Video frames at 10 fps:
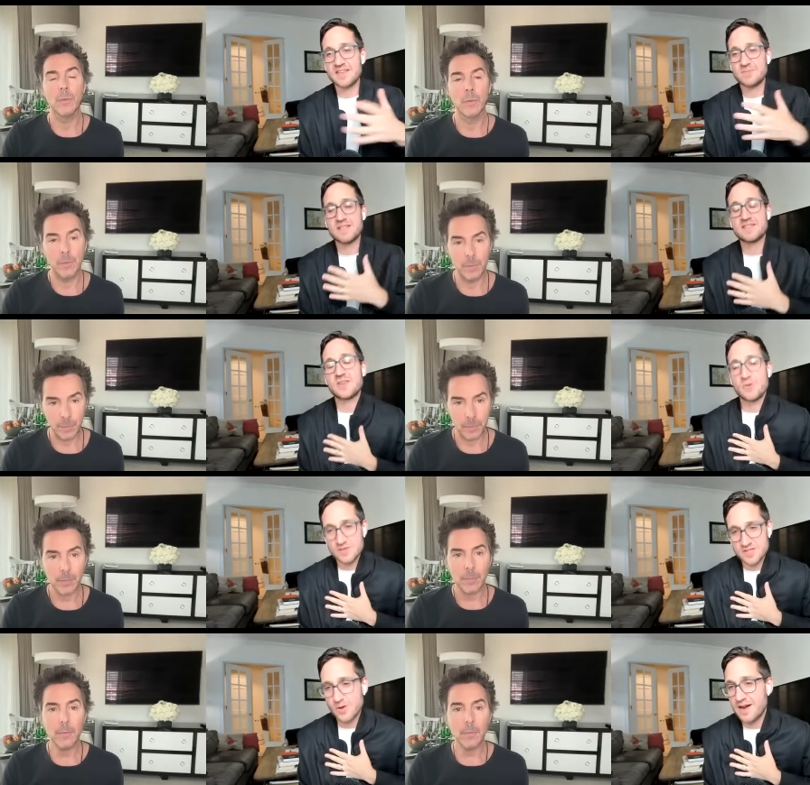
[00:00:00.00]
Speaker 1: has been so
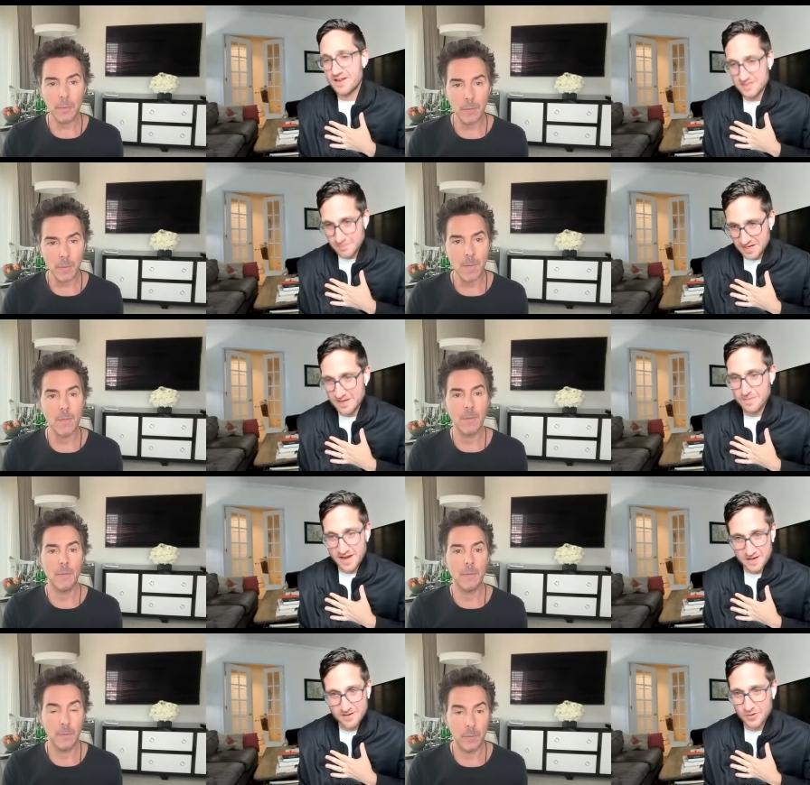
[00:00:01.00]
so kind to me in
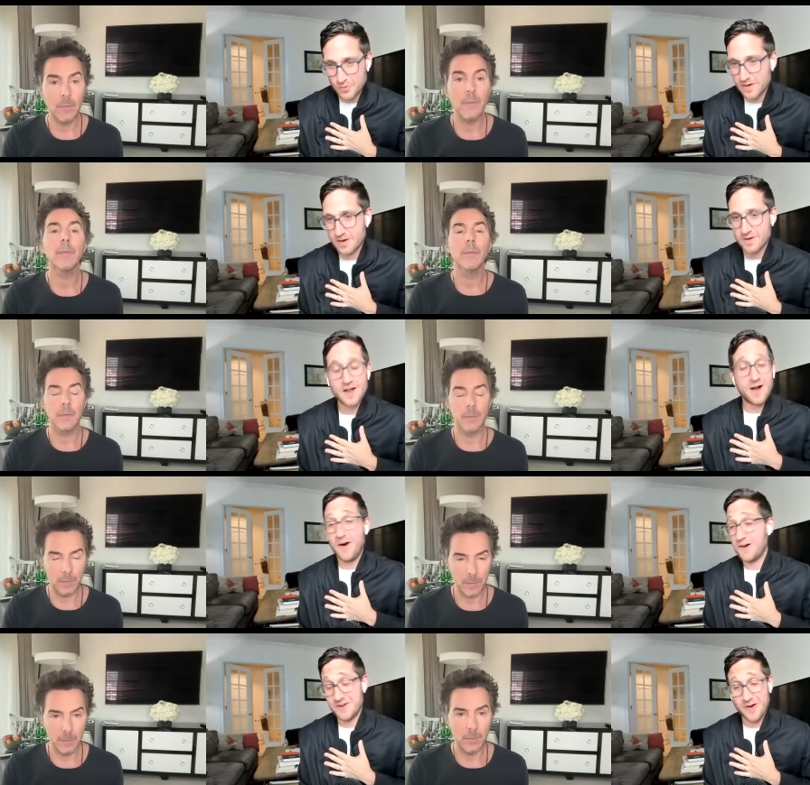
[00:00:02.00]
my career
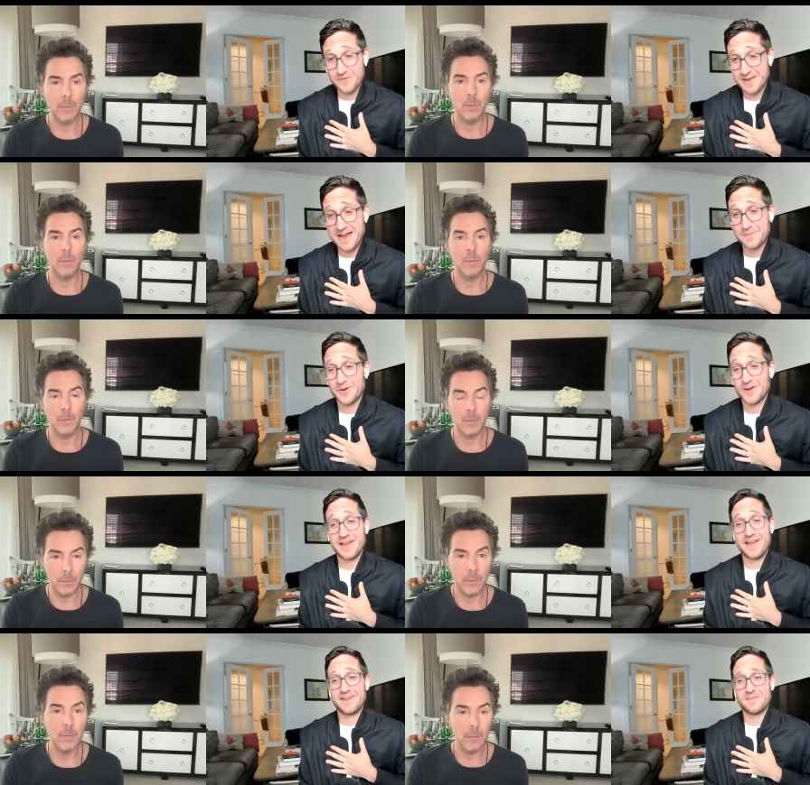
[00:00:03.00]
on and off camera.
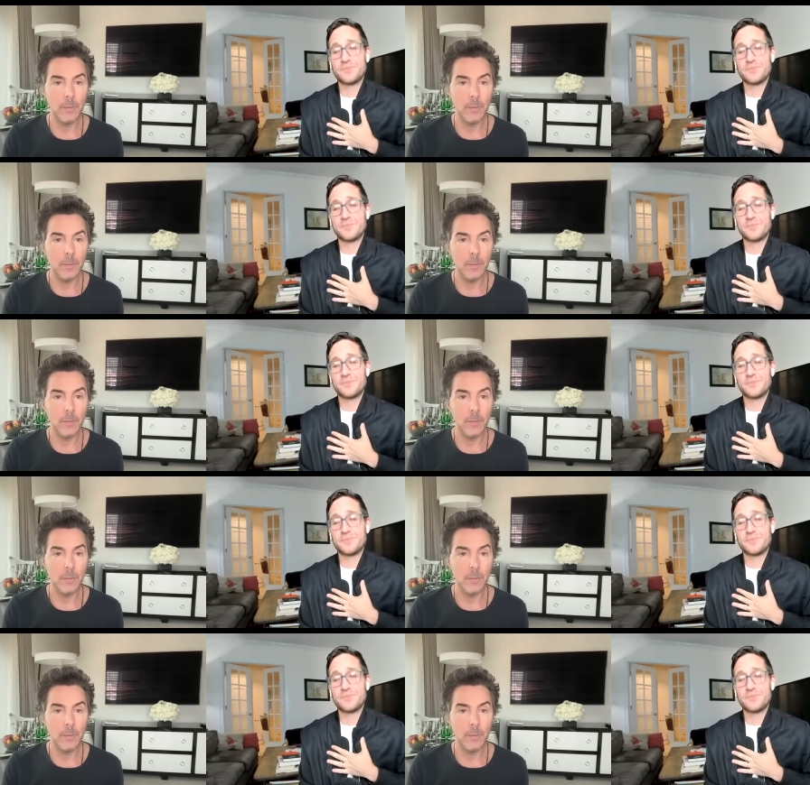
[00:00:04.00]
And